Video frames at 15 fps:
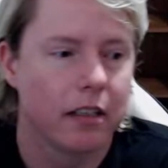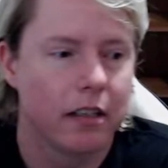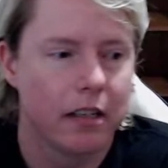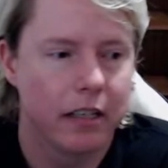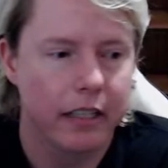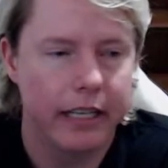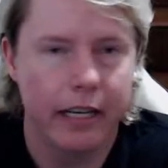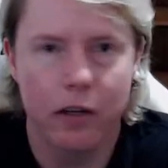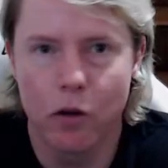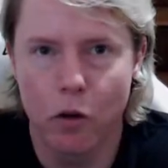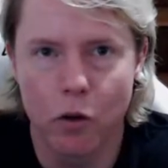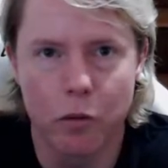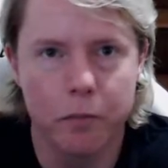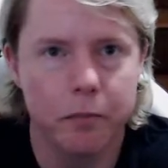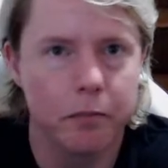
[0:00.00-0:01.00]
Get
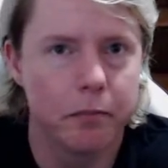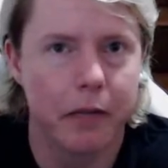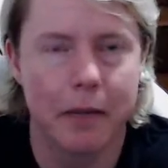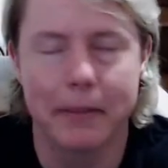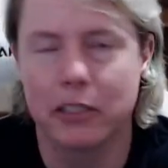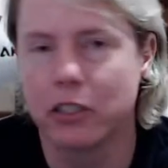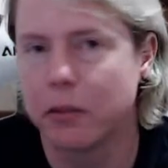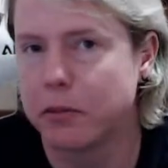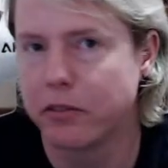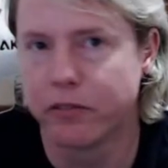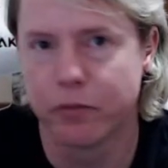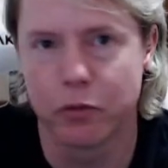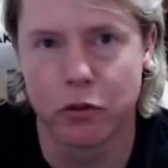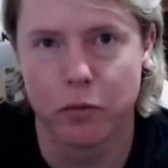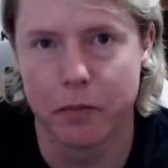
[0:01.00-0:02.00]
home, maybe shove some
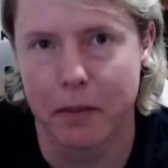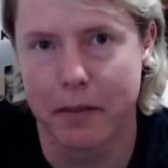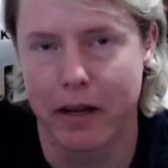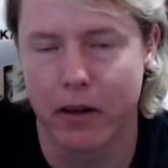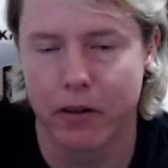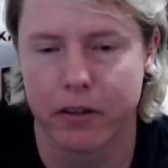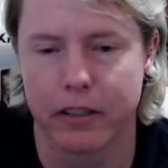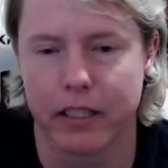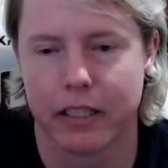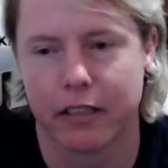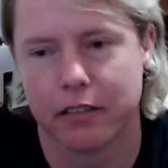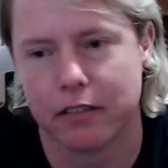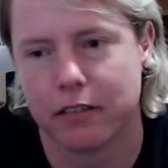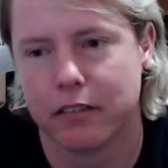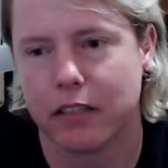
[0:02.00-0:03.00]
food in my mouth, and
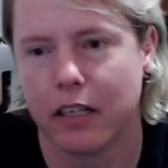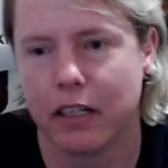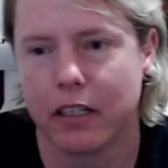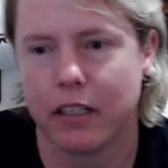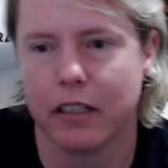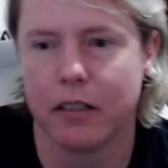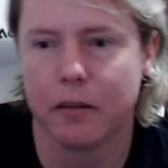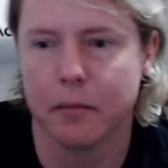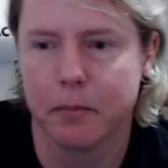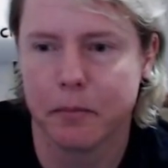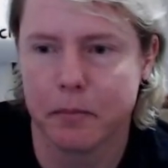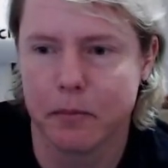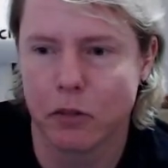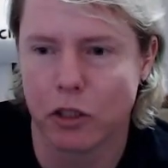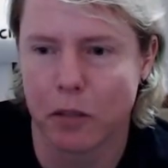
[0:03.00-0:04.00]
then
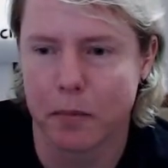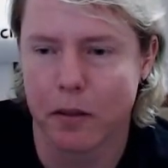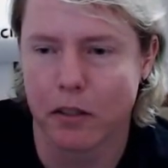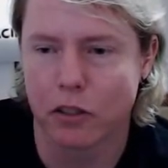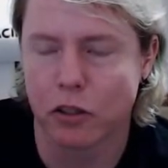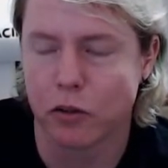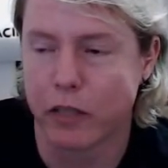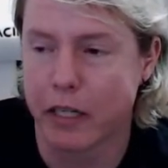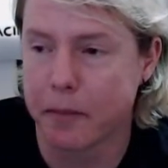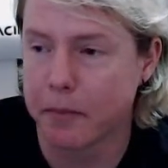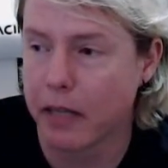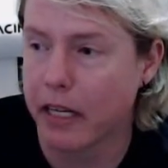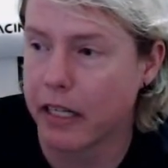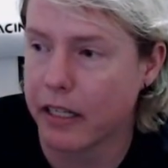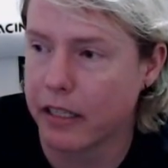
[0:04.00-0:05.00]
jump on a stream.
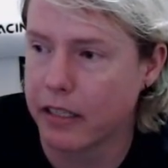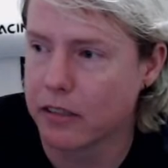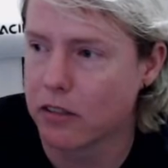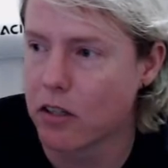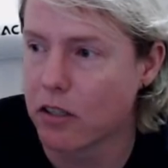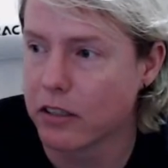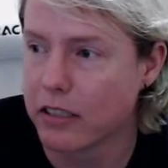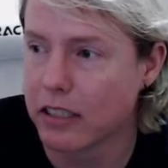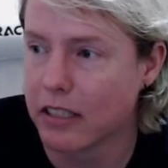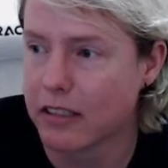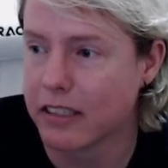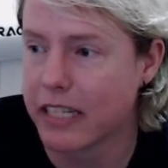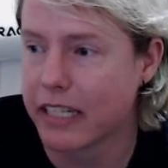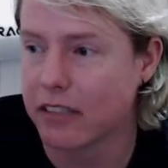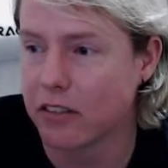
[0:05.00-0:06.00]
And as long as it doesn't
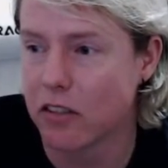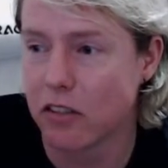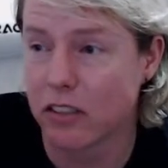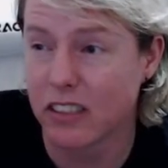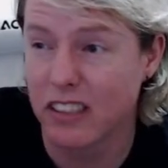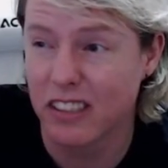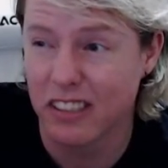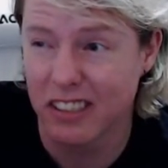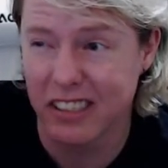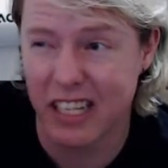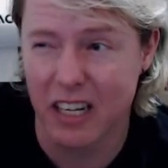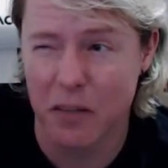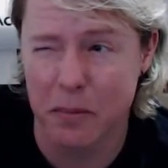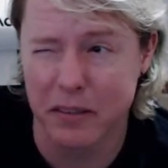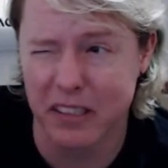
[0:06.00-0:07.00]
take as long to set
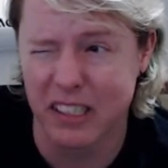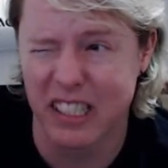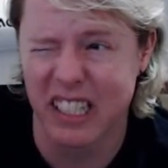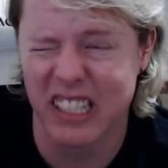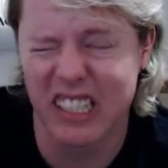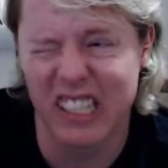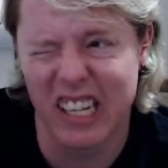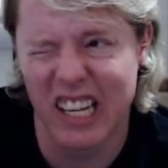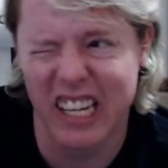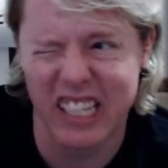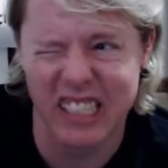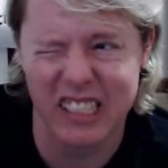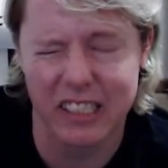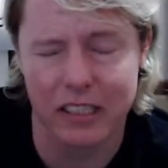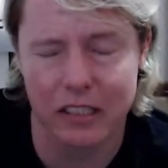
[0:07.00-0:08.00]
up as it did tonight,
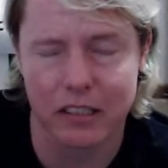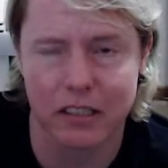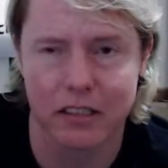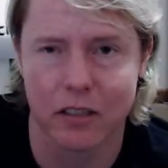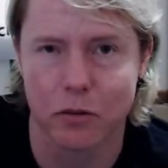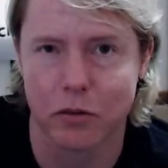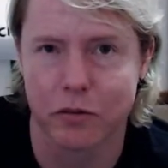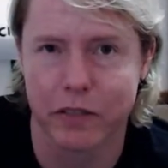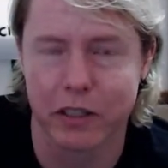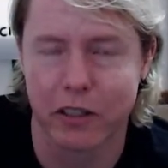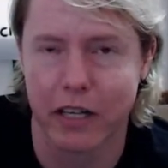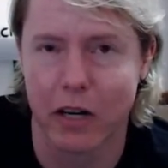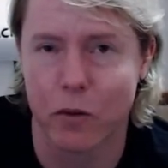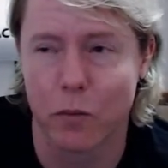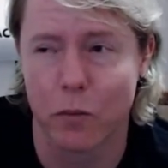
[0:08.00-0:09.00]
just because I was figuring
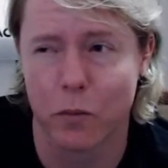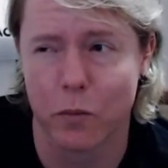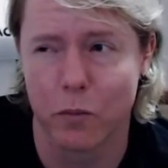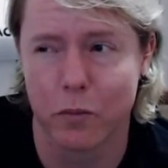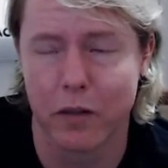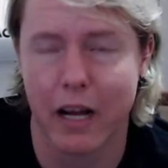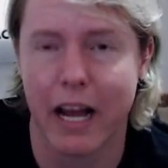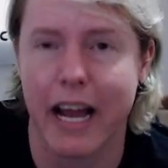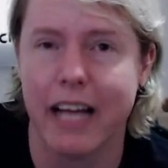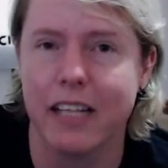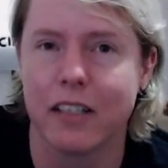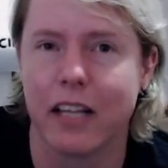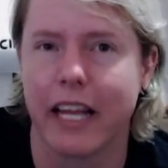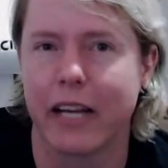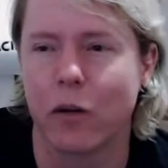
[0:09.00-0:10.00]
out, I had to
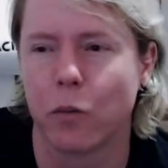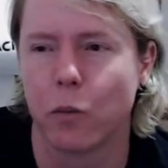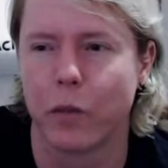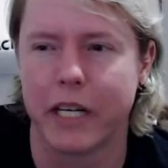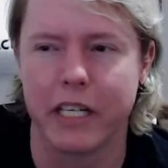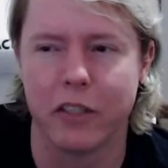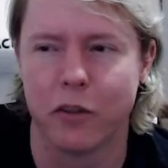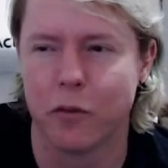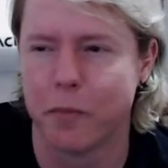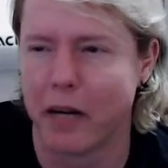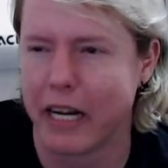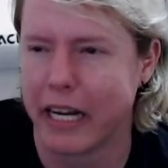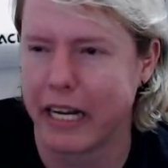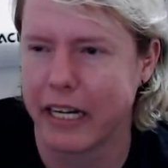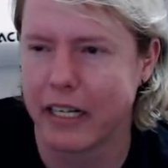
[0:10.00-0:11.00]
like redo my